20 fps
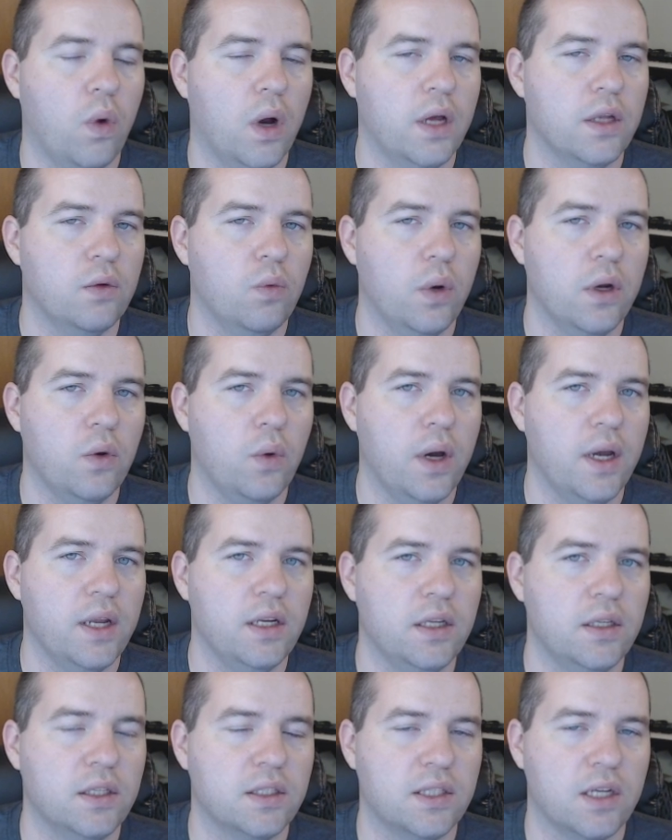do I
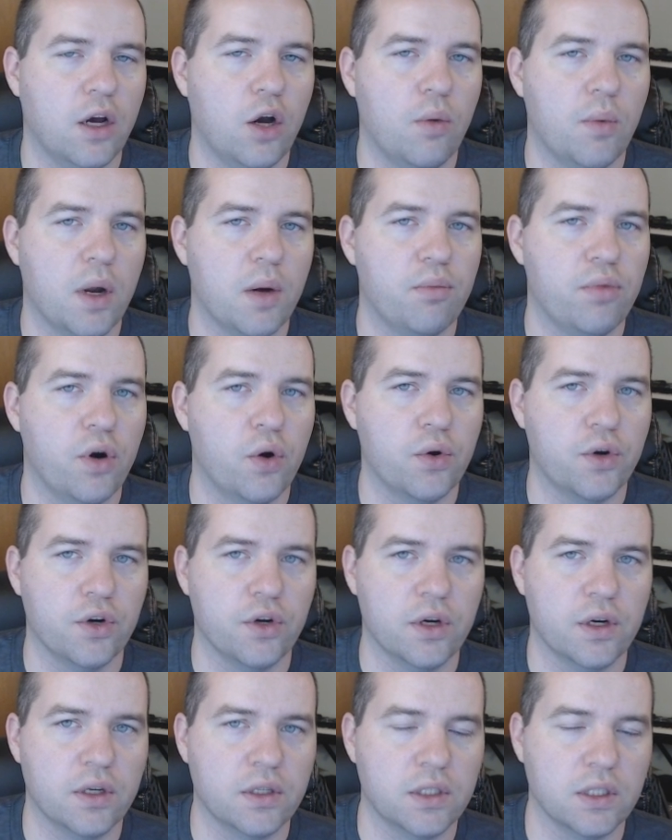need to tell my
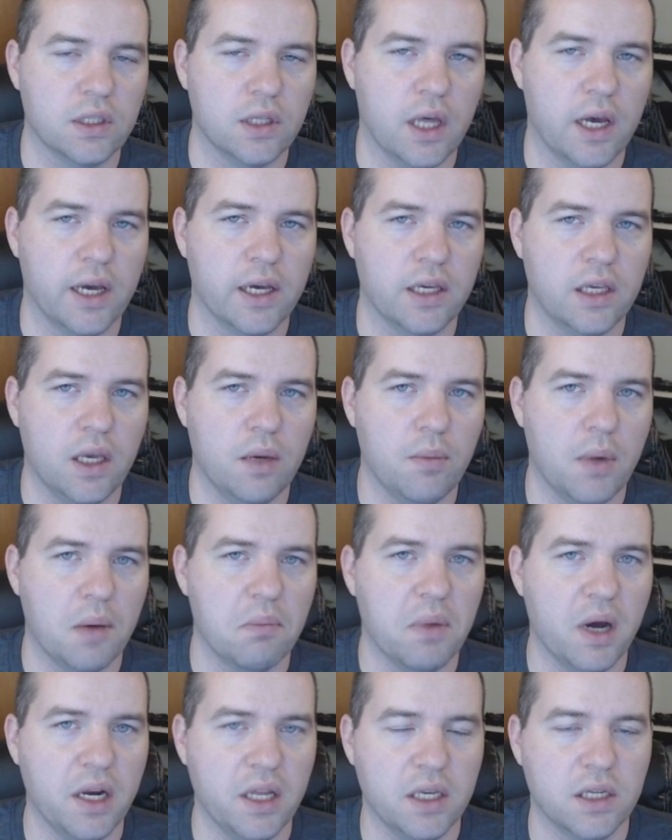broker to like get my
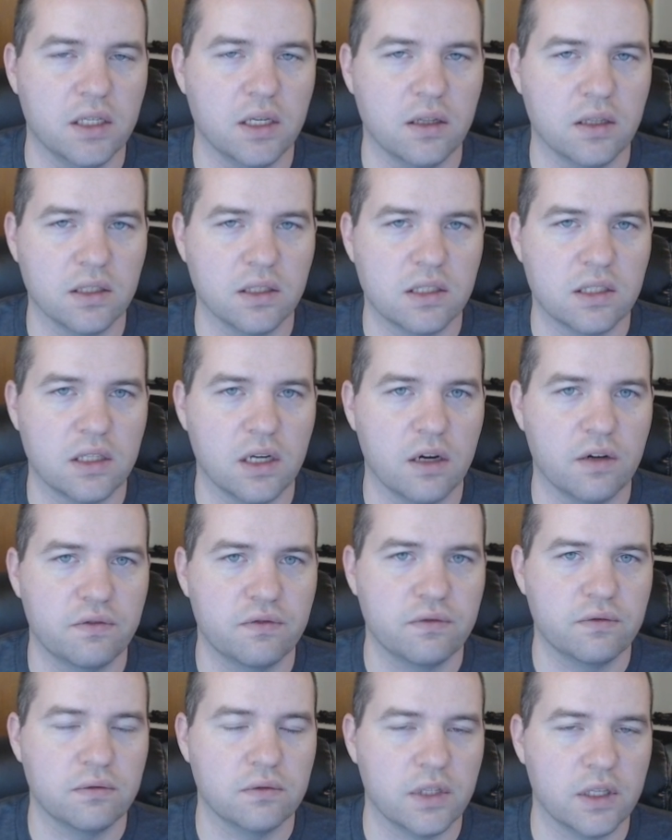money into this stuff?
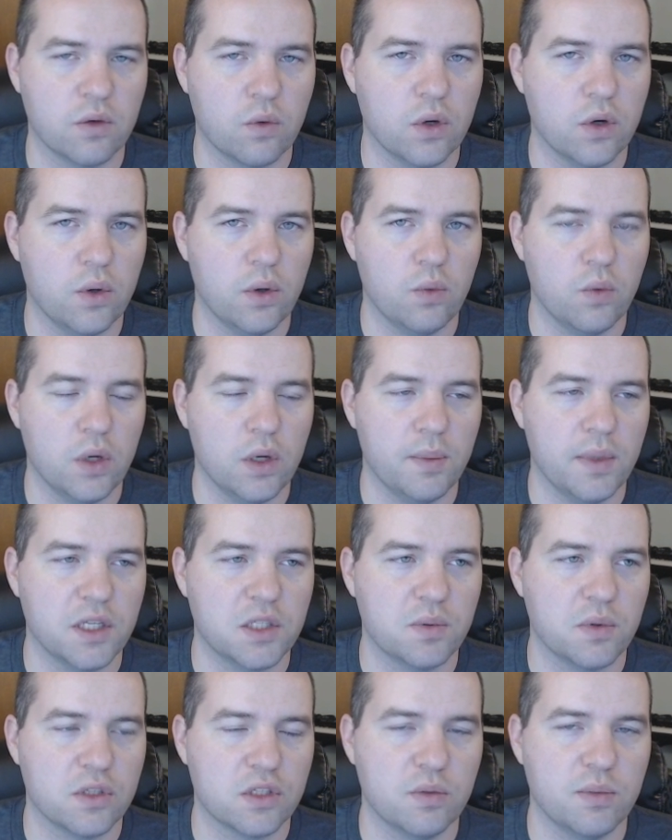Like, what am I
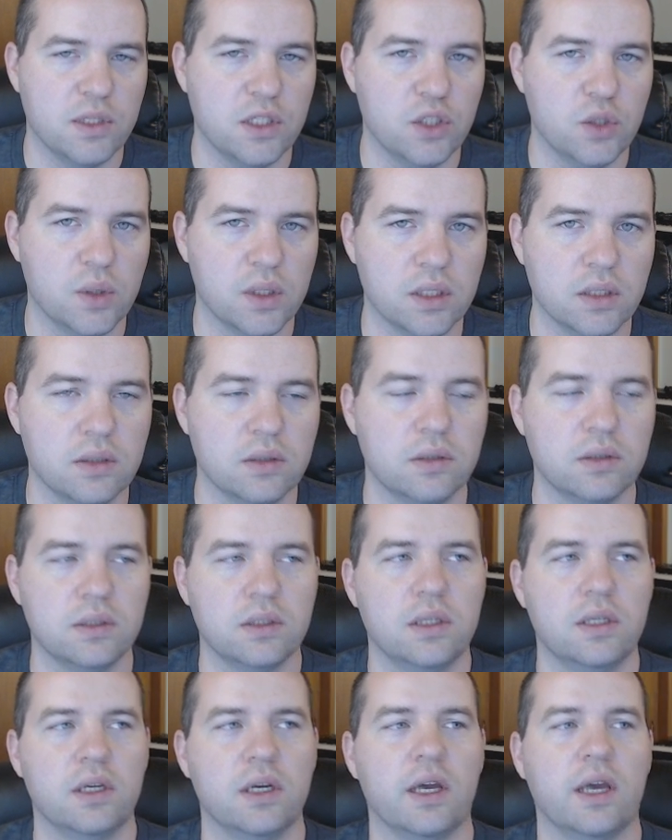supposed to be doing?
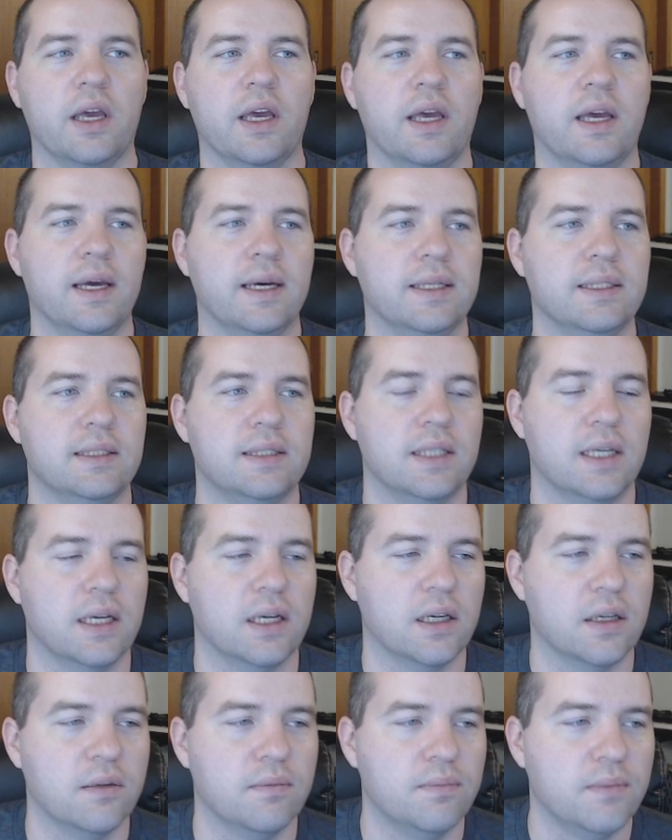
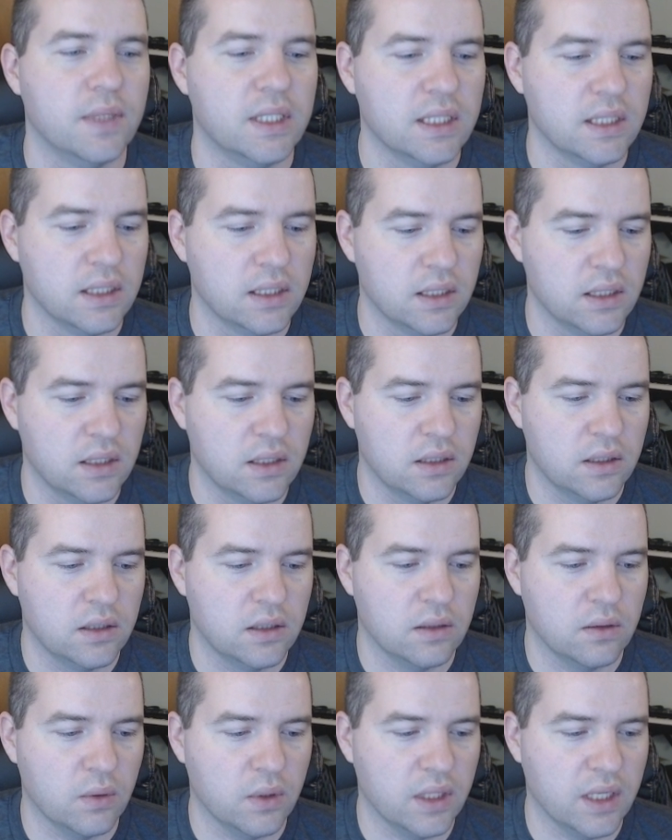And
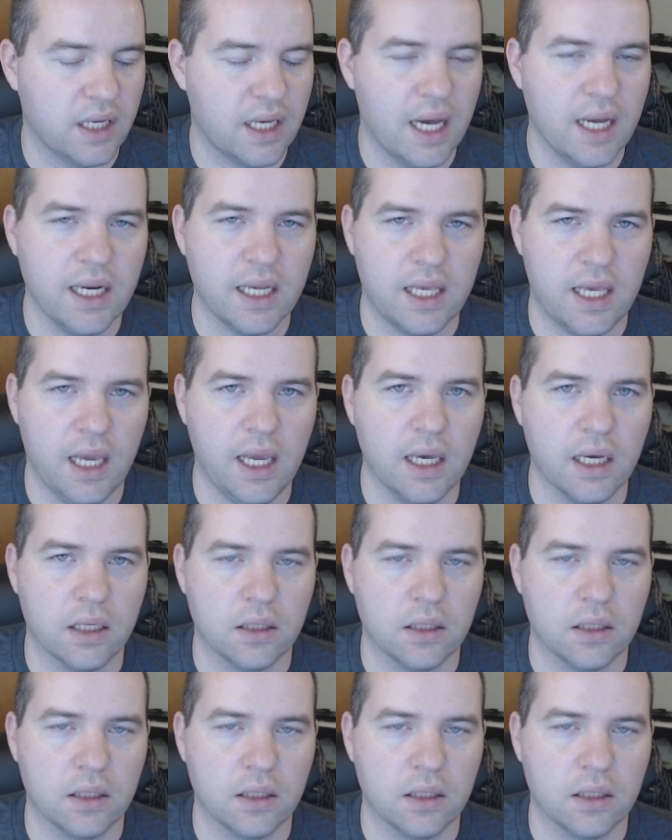well, you kind of can't.